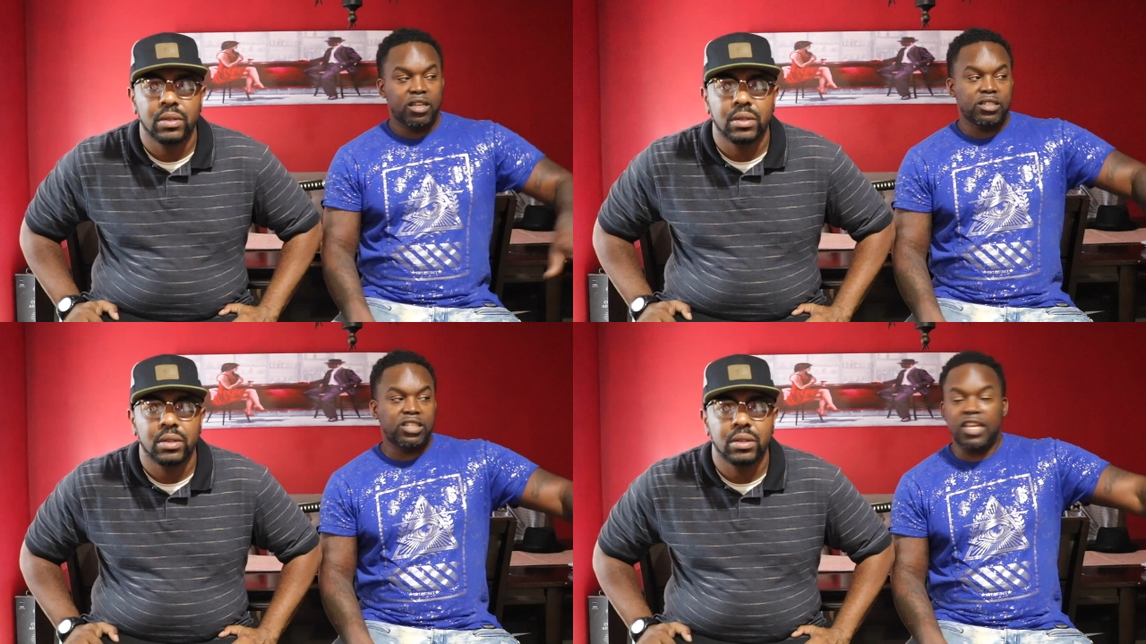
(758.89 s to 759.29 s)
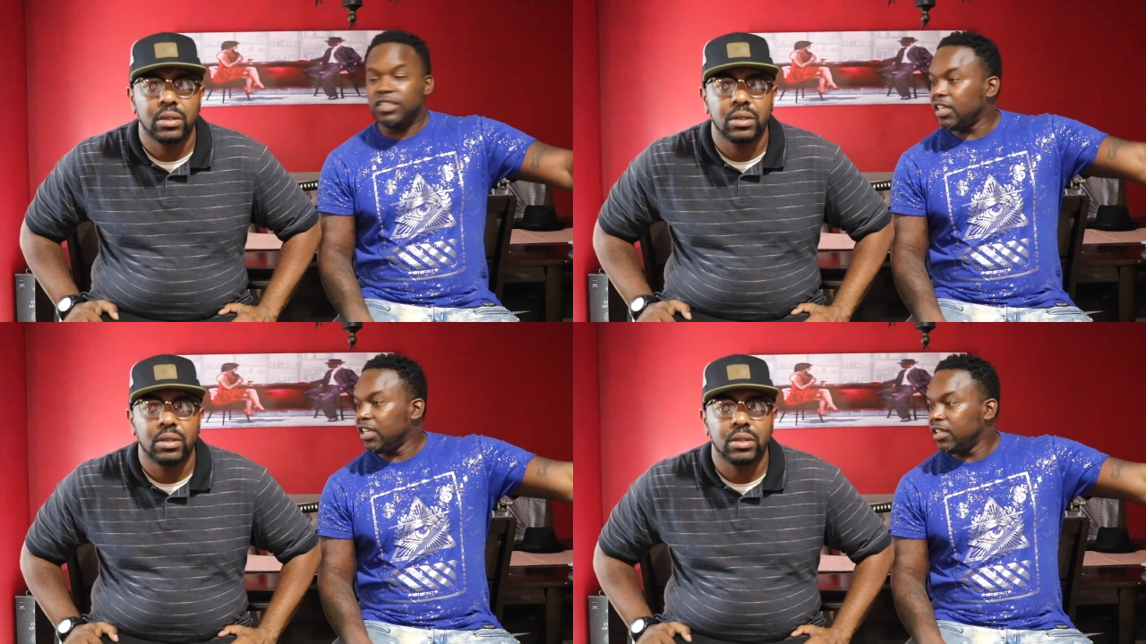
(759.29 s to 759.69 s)

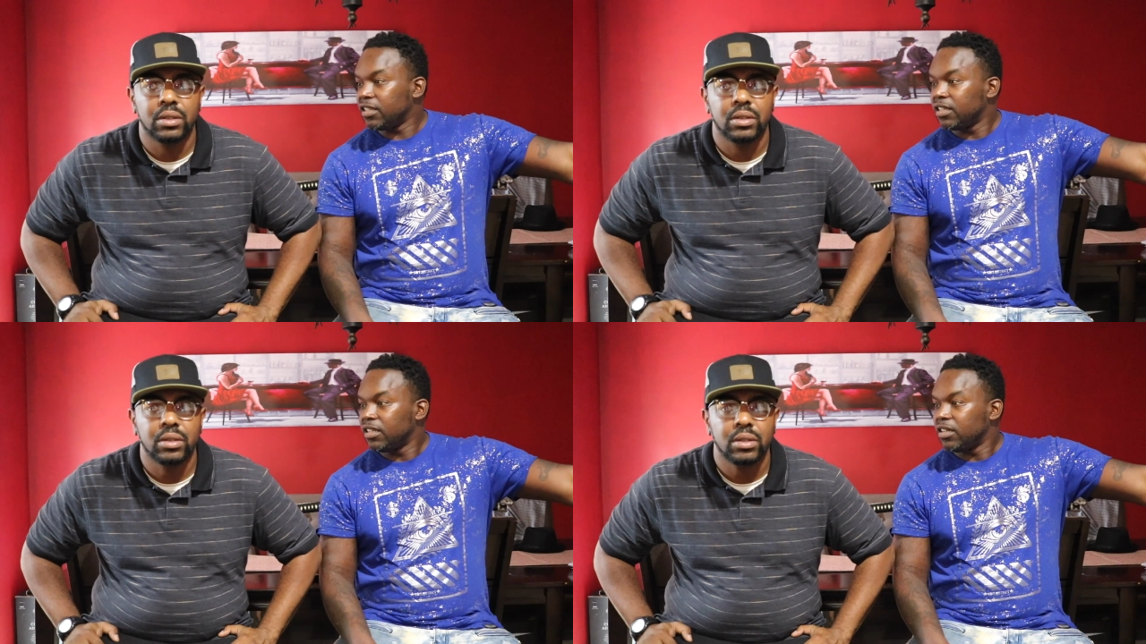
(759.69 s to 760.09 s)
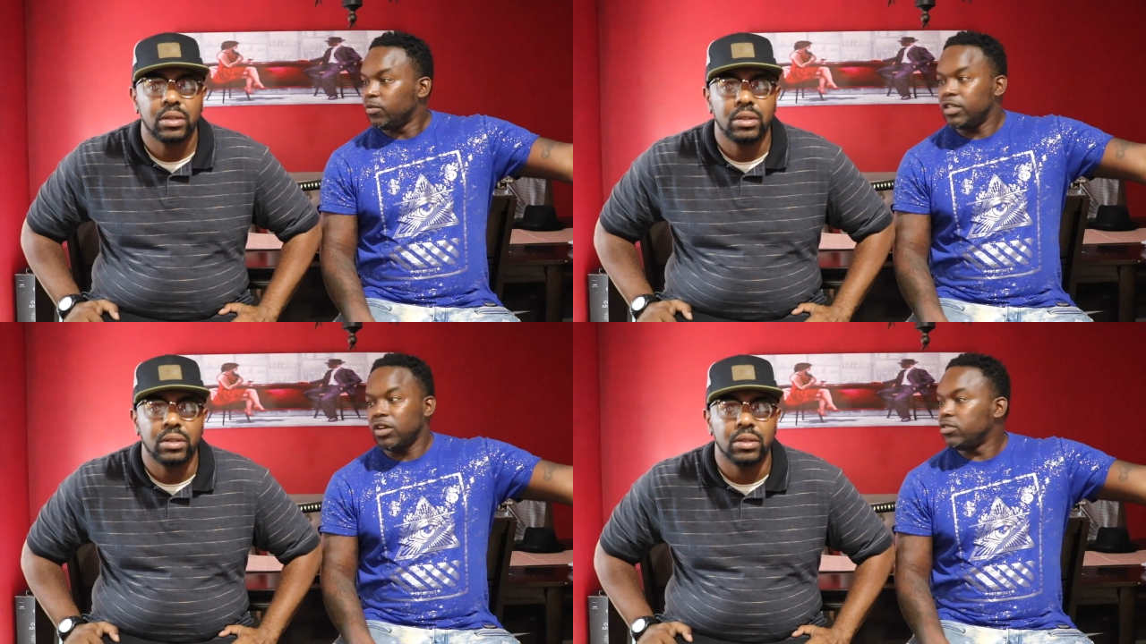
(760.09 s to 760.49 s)
Speaker 1: Jay-Z,
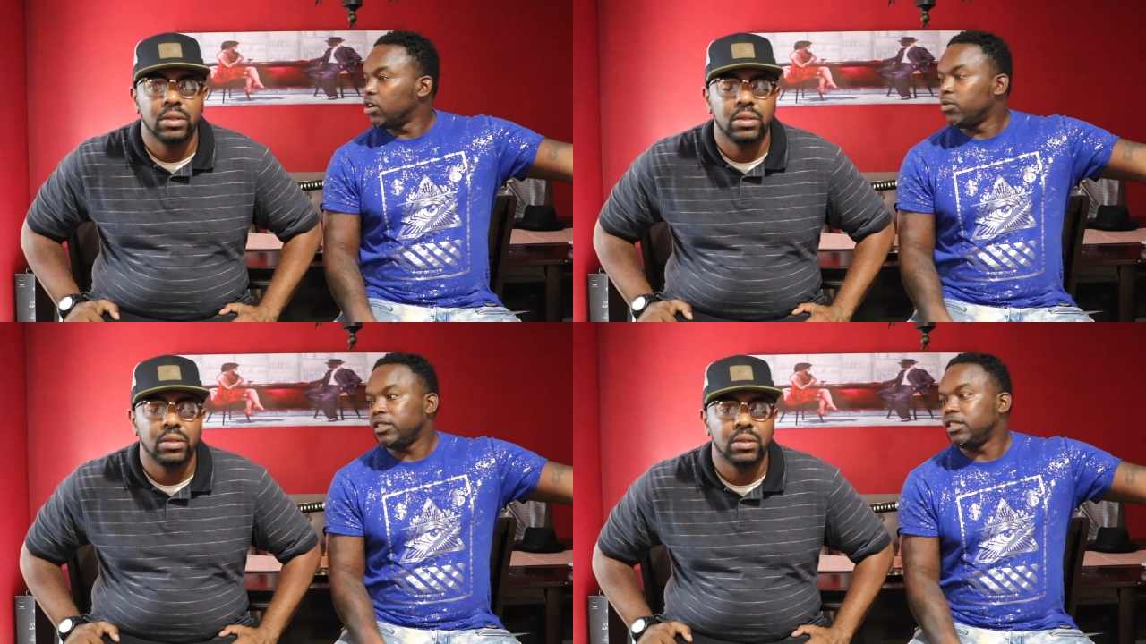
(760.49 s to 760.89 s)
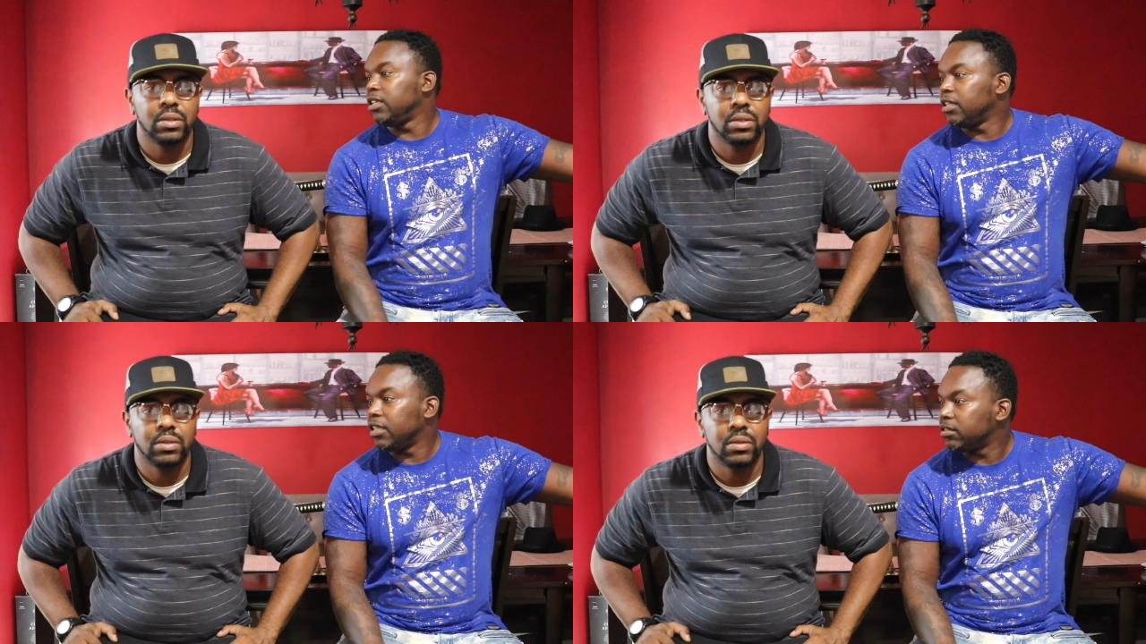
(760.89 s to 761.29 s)
we don't know what the
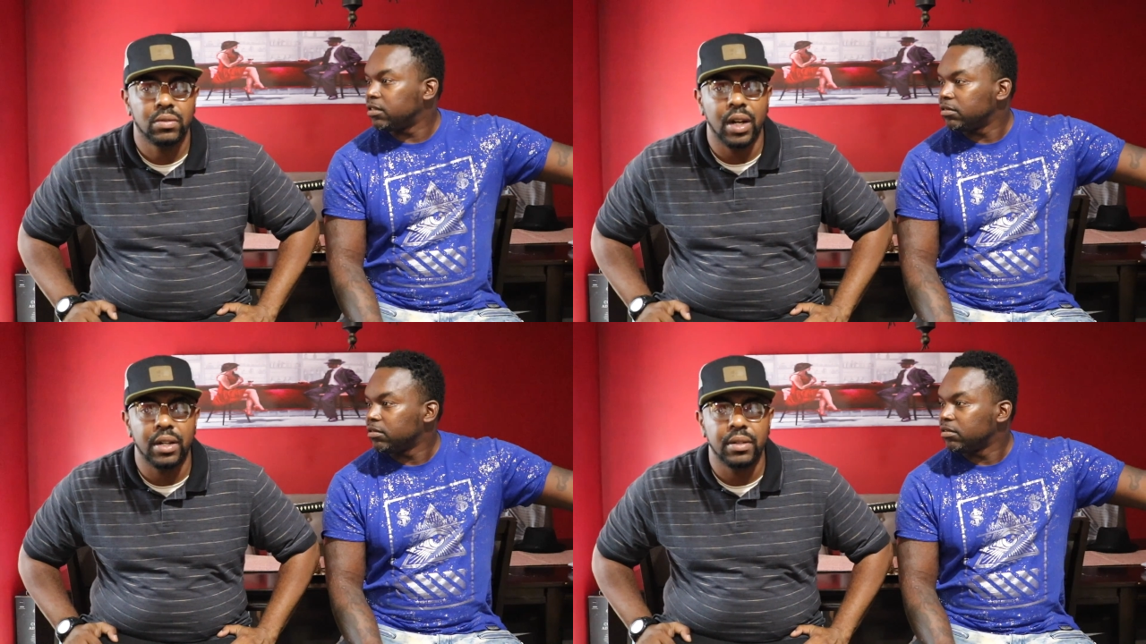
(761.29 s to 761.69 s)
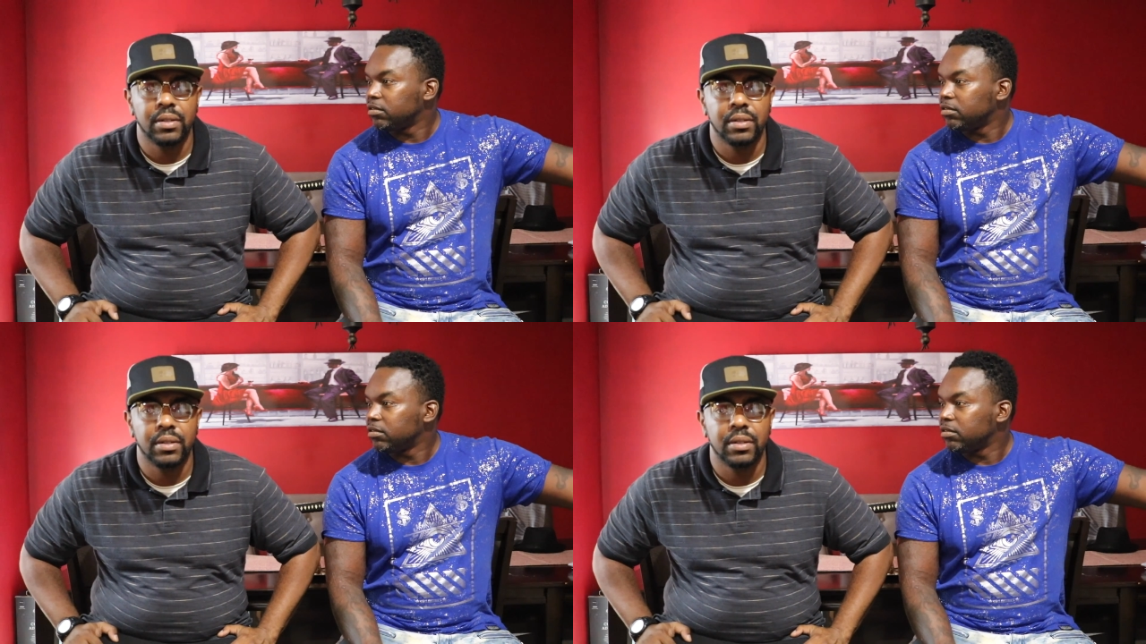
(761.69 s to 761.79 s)
deal is. Right.